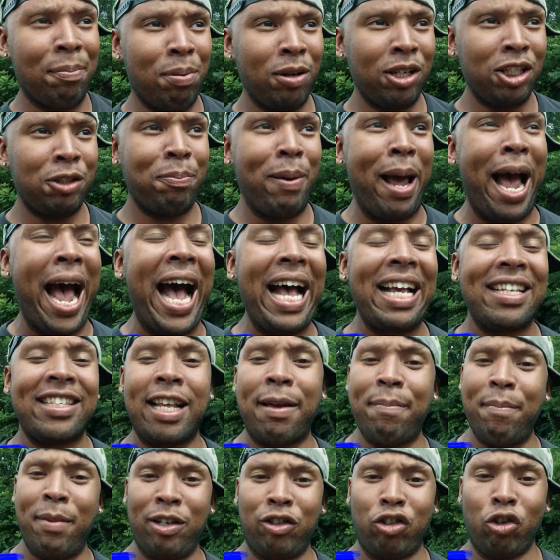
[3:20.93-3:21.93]
push past
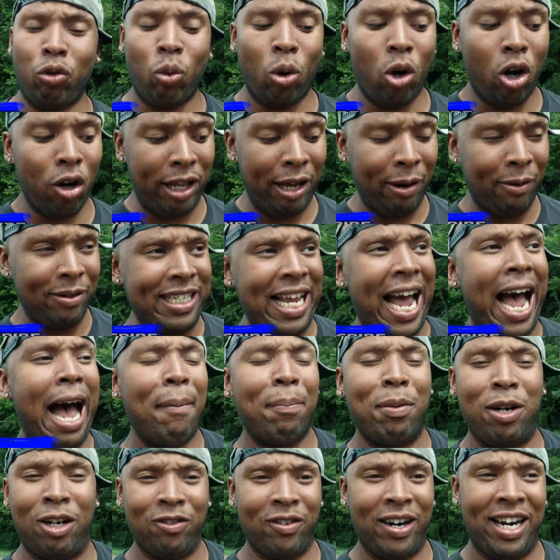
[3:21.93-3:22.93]
that mental wall that was
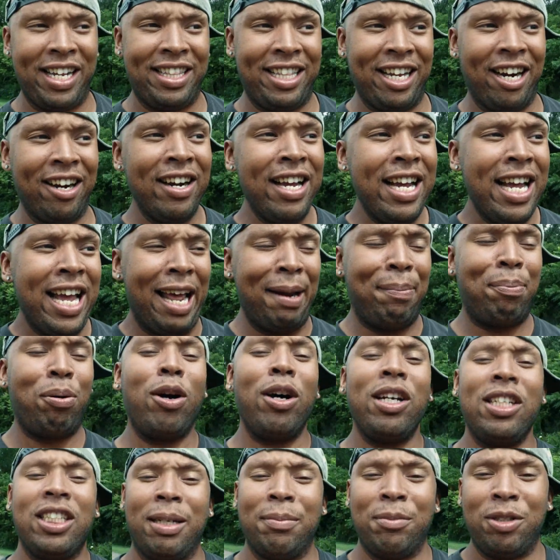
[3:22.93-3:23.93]
happening right there, and
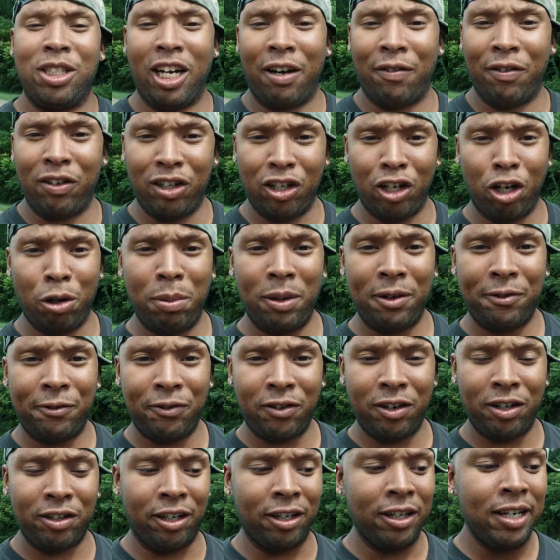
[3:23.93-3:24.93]
push himself a little bit
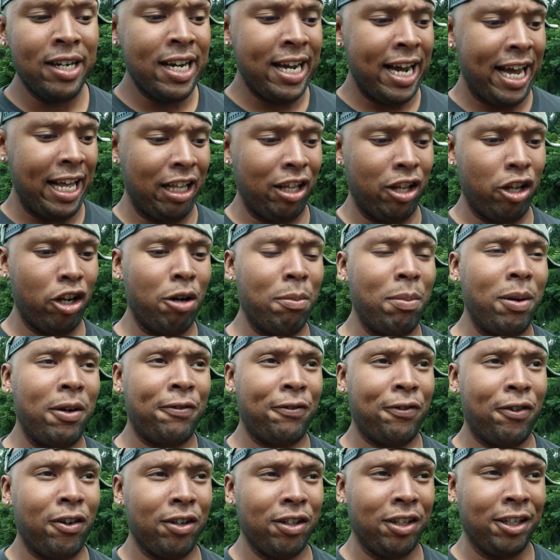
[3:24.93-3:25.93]
further and a little bit
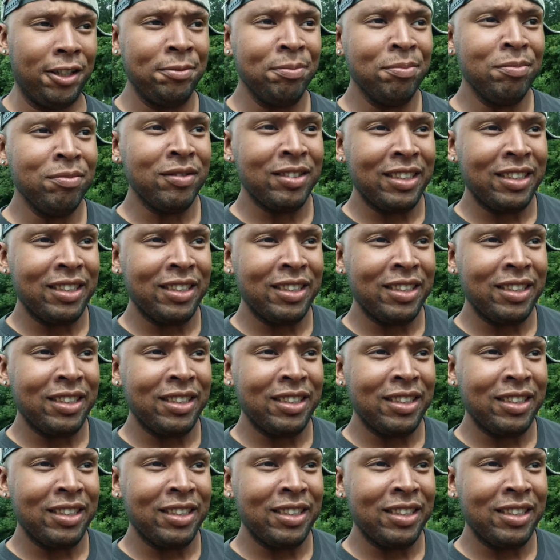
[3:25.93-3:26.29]
further.